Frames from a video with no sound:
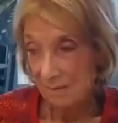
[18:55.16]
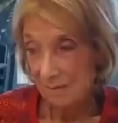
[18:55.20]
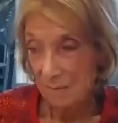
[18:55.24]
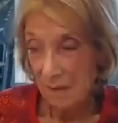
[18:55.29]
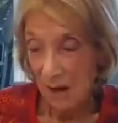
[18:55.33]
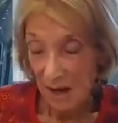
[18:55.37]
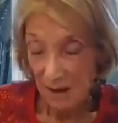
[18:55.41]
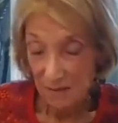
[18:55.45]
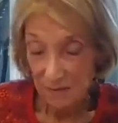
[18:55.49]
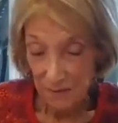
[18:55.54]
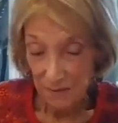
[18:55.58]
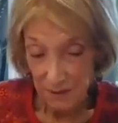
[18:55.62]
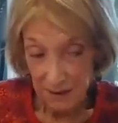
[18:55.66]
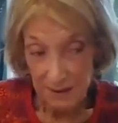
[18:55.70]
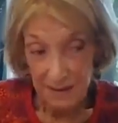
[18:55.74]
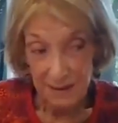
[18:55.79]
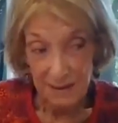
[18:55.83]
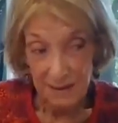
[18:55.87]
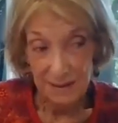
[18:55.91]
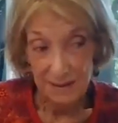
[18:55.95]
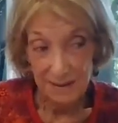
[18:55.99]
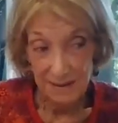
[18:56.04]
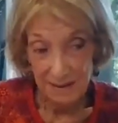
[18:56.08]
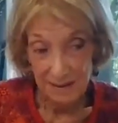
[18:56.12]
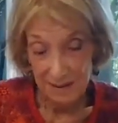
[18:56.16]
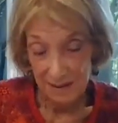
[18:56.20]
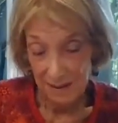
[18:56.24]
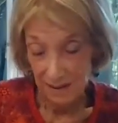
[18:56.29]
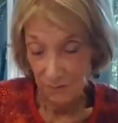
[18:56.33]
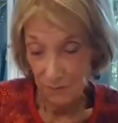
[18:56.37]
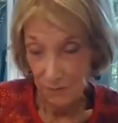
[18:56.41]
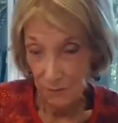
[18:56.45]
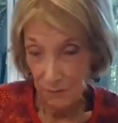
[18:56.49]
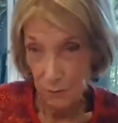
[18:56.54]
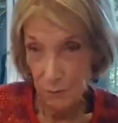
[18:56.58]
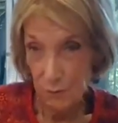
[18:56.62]
my feeling is
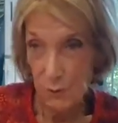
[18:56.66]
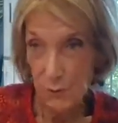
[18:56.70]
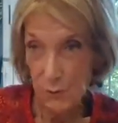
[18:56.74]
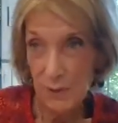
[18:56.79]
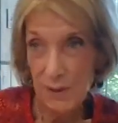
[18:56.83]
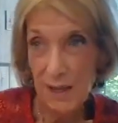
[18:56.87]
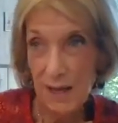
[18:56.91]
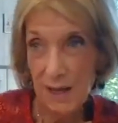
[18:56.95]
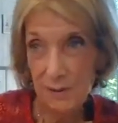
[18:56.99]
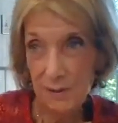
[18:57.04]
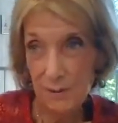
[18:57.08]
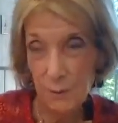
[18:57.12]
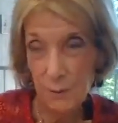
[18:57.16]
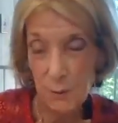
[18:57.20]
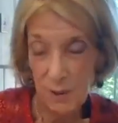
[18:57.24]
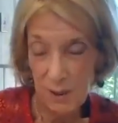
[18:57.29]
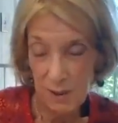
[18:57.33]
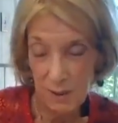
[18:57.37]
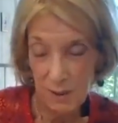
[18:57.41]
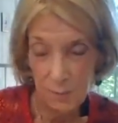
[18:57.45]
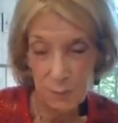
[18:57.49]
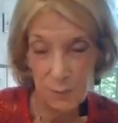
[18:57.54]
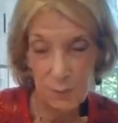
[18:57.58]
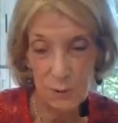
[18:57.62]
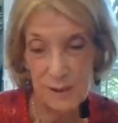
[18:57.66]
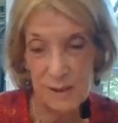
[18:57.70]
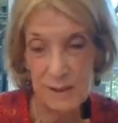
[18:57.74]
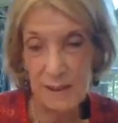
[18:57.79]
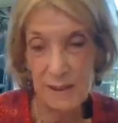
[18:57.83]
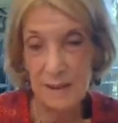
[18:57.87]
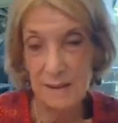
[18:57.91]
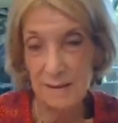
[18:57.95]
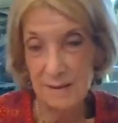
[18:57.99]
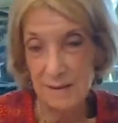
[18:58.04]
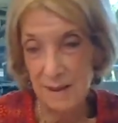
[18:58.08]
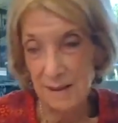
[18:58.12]
if you're doing that 20%,
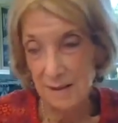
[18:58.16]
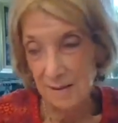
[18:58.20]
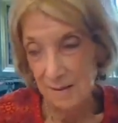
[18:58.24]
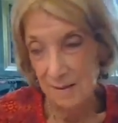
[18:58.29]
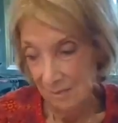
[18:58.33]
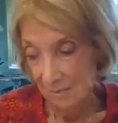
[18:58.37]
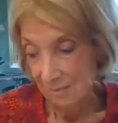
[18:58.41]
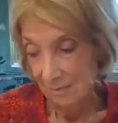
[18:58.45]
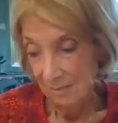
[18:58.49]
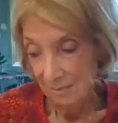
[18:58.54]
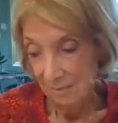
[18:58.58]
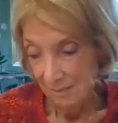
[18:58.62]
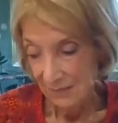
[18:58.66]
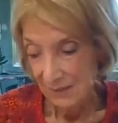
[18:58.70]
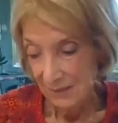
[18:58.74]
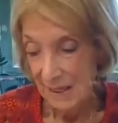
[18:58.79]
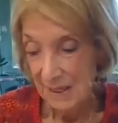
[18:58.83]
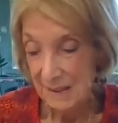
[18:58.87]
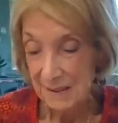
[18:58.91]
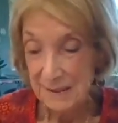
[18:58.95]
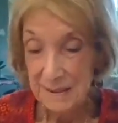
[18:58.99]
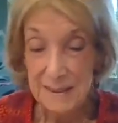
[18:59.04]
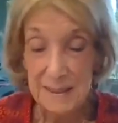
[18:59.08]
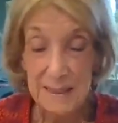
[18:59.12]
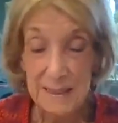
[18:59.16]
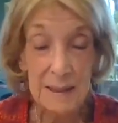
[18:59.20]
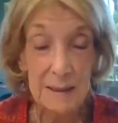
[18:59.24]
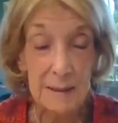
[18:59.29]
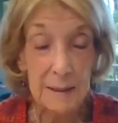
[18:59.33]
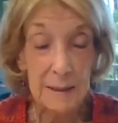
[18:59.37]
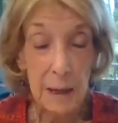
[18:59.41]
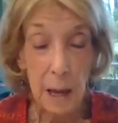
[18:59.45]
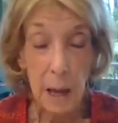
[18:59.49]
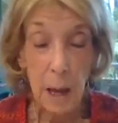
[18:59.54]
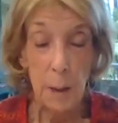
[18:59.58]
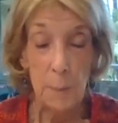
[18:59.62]
that's
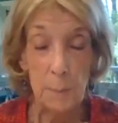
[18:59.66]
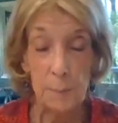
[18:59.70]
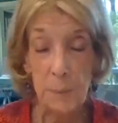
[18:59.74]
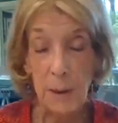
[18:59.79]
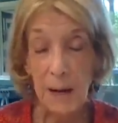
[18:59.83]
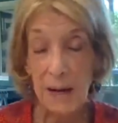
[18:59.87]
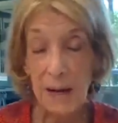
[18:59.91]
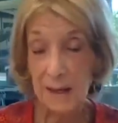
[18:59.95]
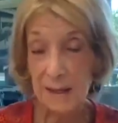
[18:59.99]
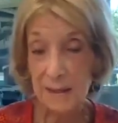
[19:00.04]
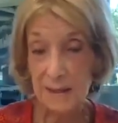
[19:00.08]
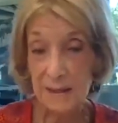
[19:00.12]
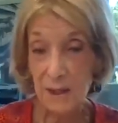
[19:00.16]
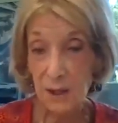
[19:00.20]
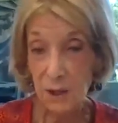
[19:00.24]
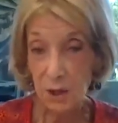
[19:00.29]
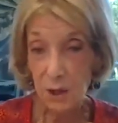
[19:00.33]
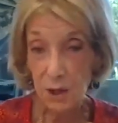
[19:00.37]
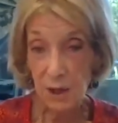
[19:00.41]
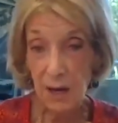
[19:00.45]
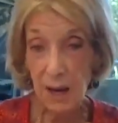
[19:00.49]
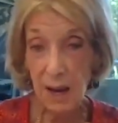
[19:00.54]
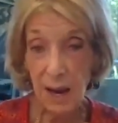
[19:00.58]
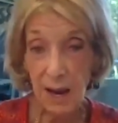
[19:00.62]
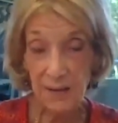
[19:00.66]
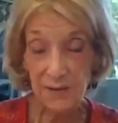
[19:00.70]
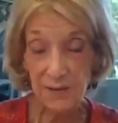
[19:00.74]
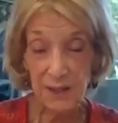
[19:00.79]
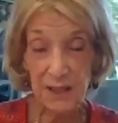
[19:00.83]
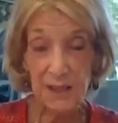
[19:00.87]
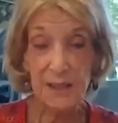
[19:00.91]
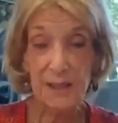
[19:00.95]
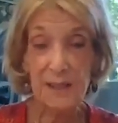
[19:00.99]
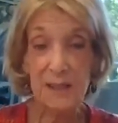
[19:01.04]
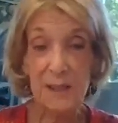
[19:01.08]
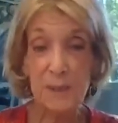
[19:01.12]
it. But I
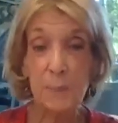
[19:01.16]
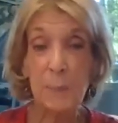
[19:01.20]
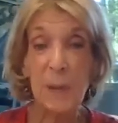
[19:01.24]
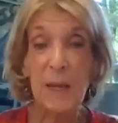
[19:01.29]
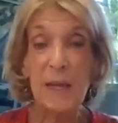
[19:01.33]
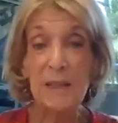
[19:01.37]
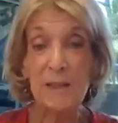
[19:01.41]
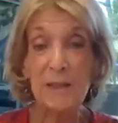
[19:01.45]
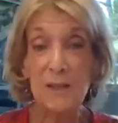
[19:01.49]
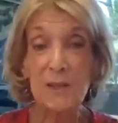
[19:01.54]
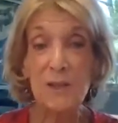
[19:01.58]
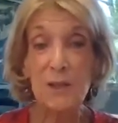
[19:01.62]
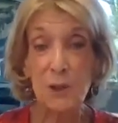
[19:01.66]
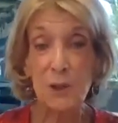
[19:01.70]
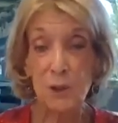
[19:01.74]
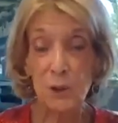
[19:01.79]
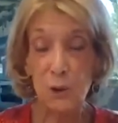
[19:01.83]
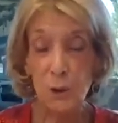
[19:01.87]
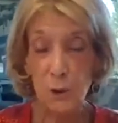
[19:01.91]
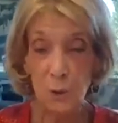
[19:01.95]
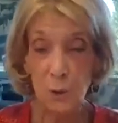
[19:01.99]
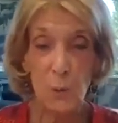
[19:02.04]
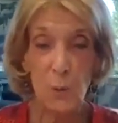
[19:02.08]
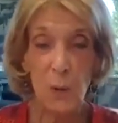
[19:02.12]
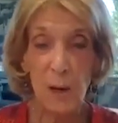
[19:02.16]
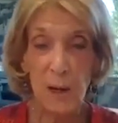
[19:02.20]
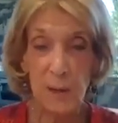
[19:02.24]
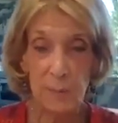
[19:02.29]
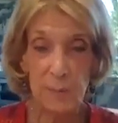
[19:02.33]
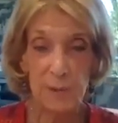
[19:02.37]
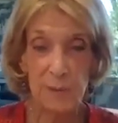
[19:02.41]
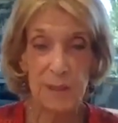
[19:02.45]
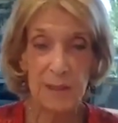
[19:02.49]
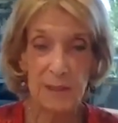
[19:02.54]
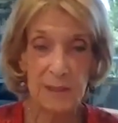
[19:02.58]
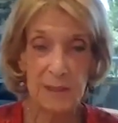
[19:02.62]
think it's best your
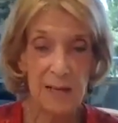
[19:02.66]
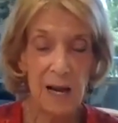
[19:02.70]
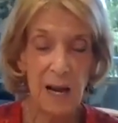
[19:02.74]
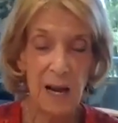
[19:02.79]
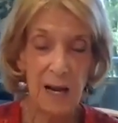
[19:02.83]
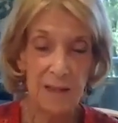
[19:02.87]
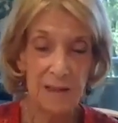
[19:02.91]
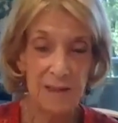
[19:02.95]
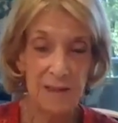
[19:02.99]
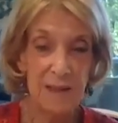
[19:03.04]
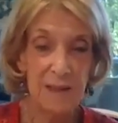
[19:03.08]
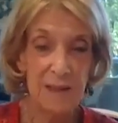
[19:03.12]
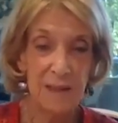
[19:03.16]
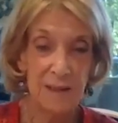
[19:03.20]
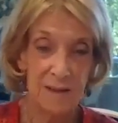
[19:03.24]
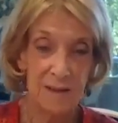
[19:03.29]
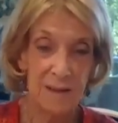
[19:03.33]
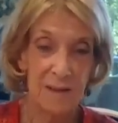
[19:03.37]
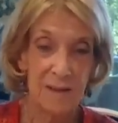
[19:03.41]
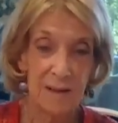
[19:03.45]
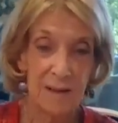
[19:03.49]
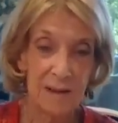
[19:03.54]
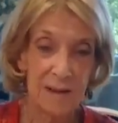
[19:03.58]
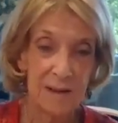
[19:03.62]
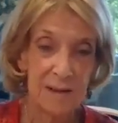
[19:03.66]
way because I think